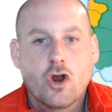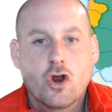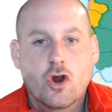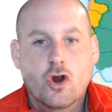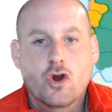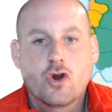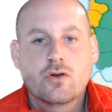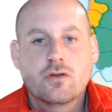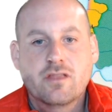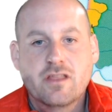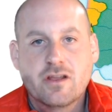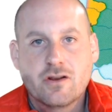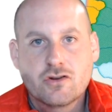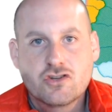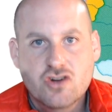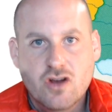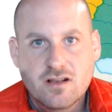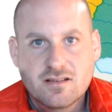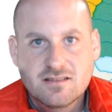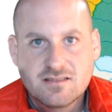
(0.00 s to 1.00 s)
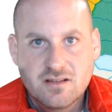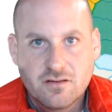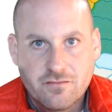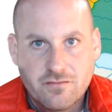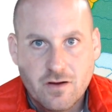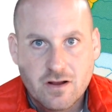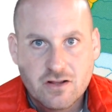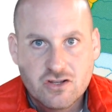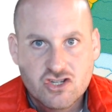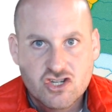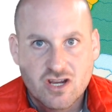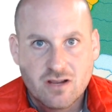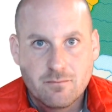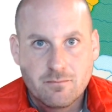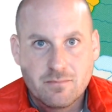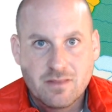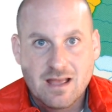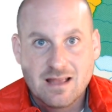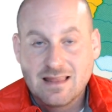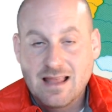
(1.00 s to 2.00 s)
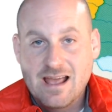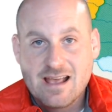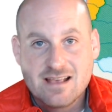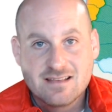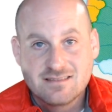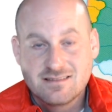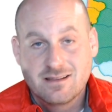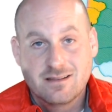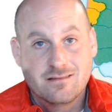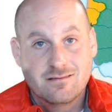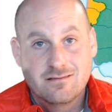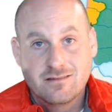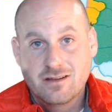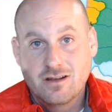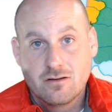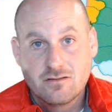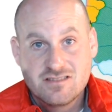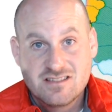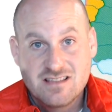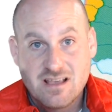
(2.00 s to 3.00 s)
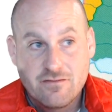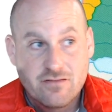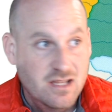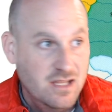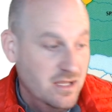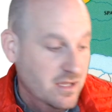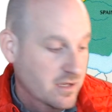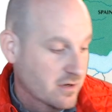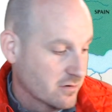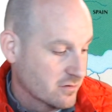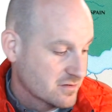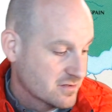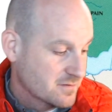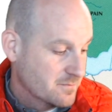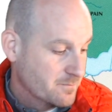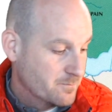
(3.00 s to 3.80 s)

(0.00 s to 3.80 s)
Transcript: earned their trust and friendship that lasted, 70 years.